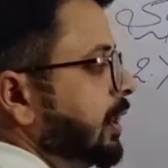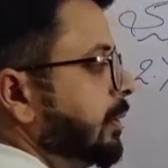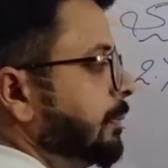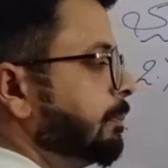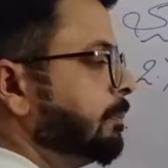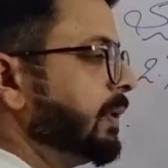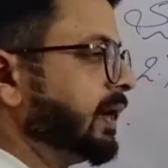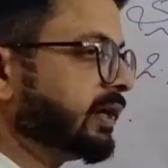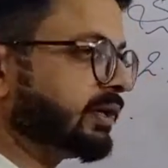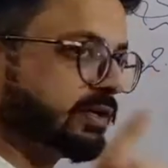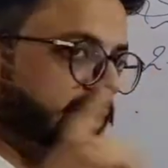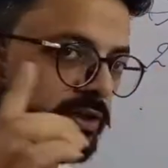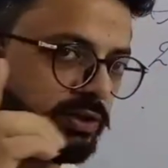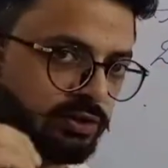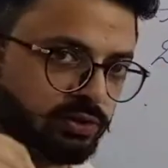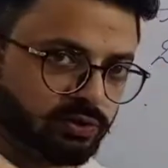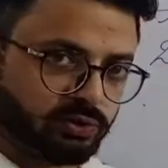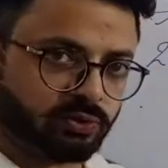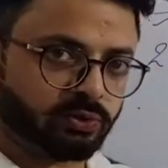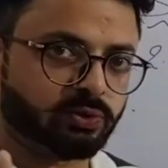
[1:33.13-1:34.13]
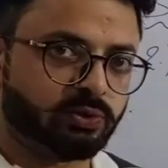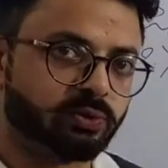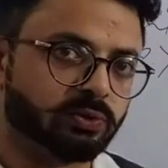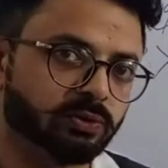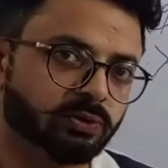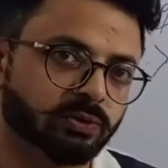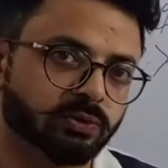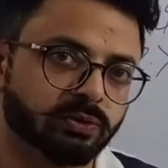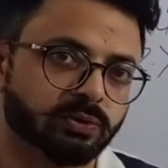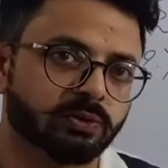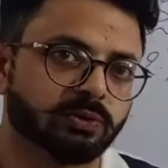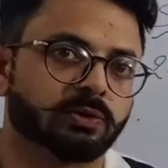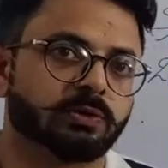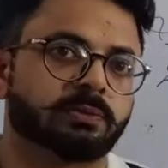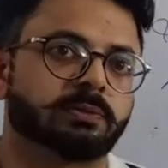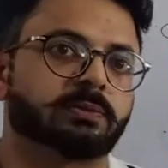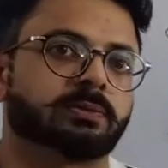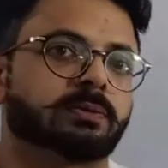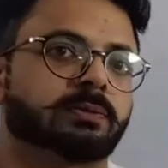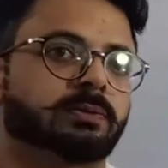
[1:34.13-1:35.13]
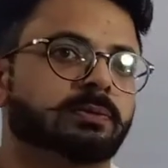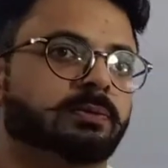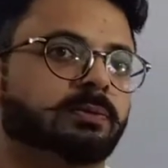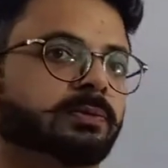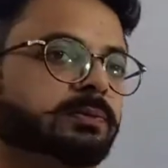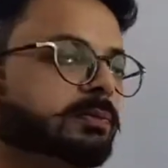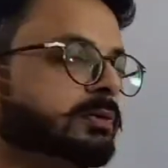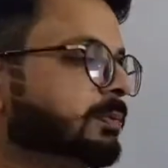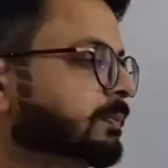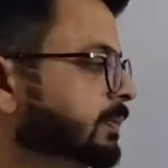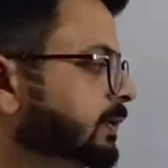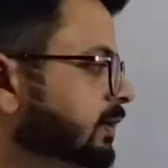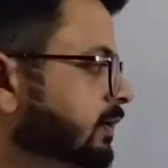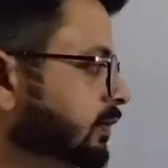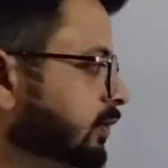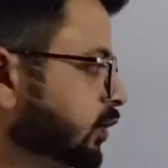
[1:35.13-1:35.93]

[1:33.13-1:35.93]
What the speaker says: But you people